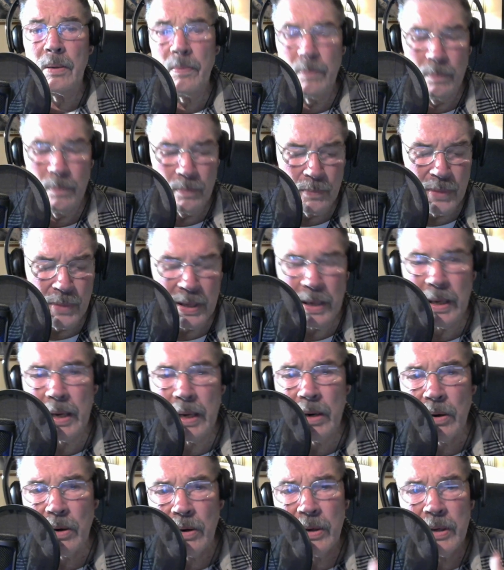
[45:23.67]
the
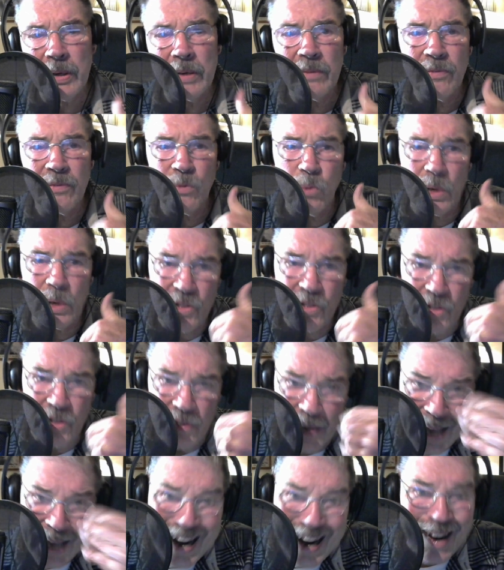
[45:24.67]
area of what's
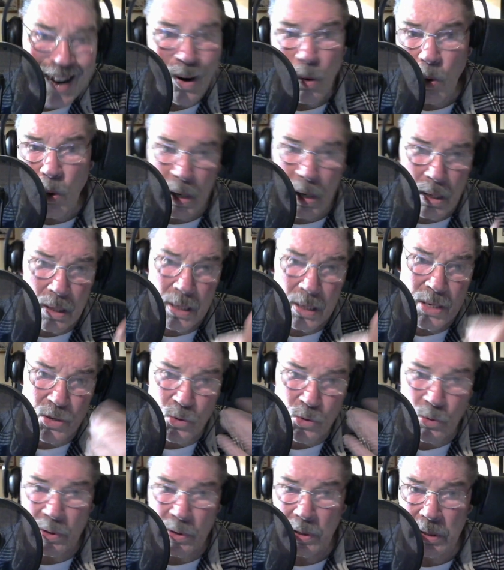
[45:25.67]
now
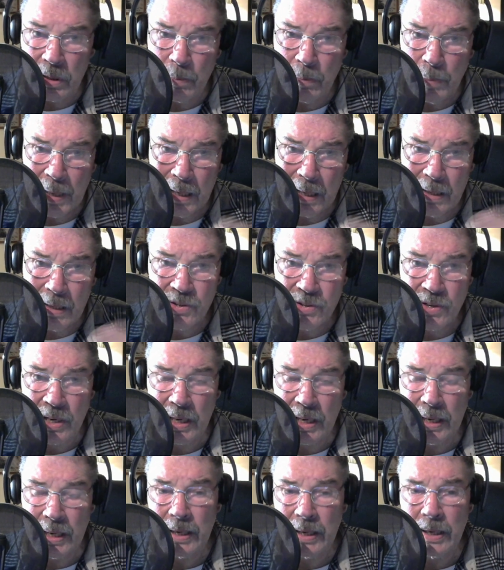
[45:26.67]
Israel and
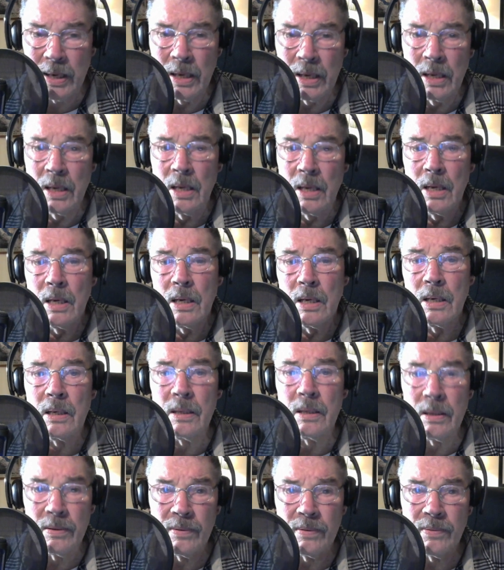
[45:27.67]
Palestine
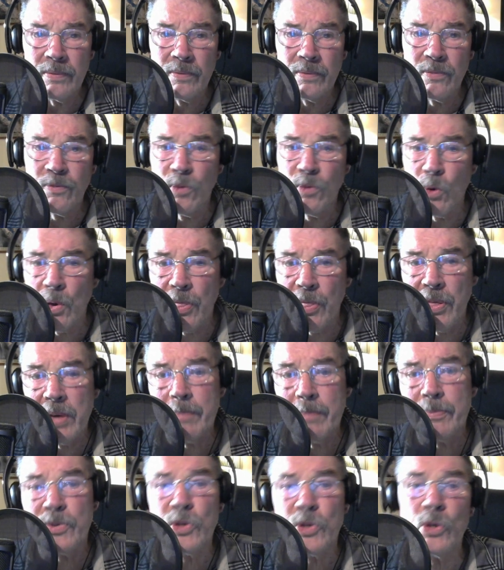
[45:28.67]
for
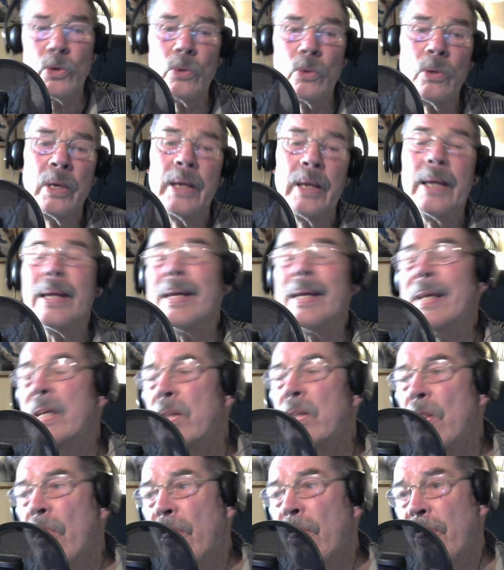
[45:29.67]
them to,
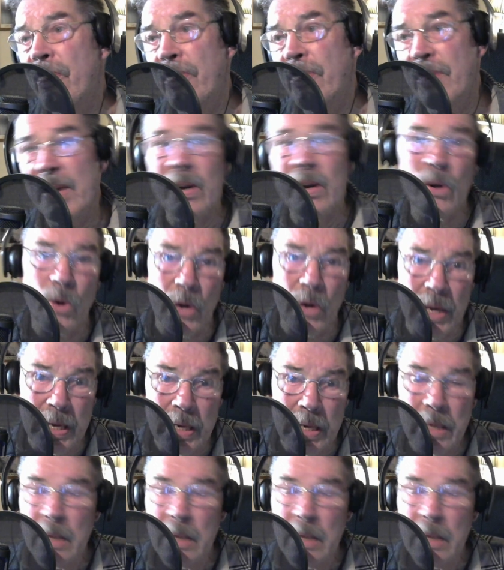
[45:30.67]
in theory,